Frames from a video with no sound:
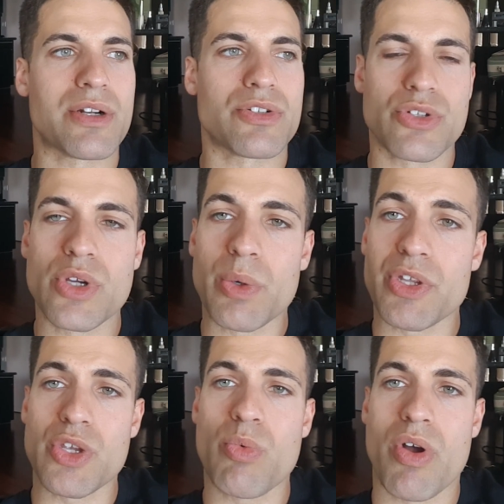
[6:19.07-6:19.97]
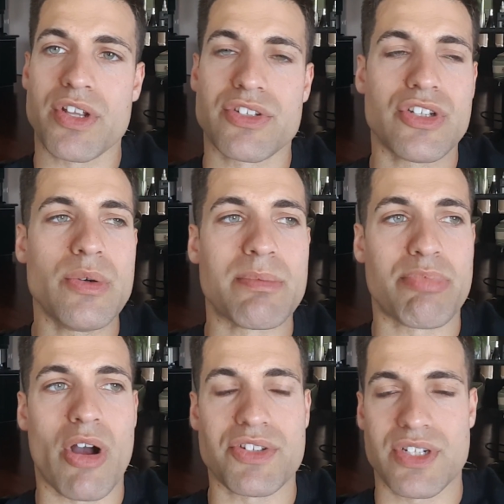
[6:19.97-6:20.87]
are doing what you want to do in
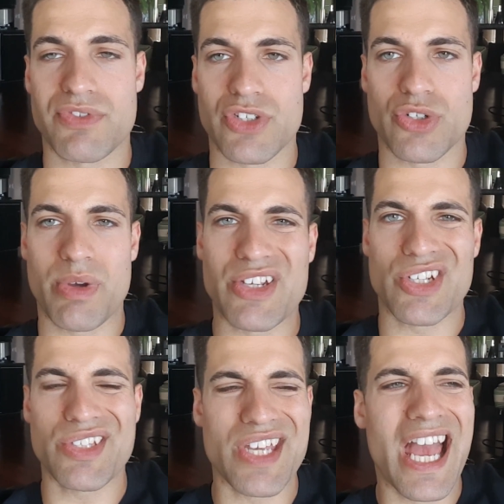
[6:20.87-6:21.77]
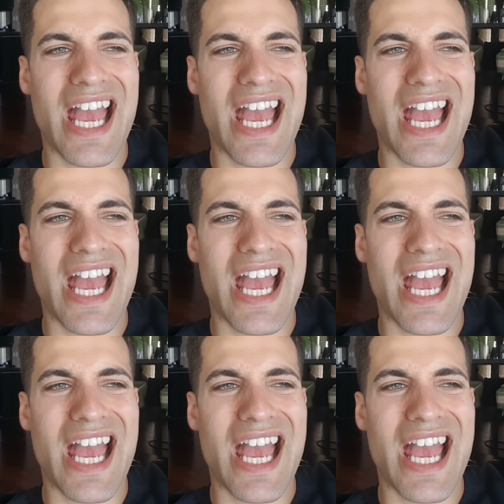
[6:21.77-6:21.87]
positive situations,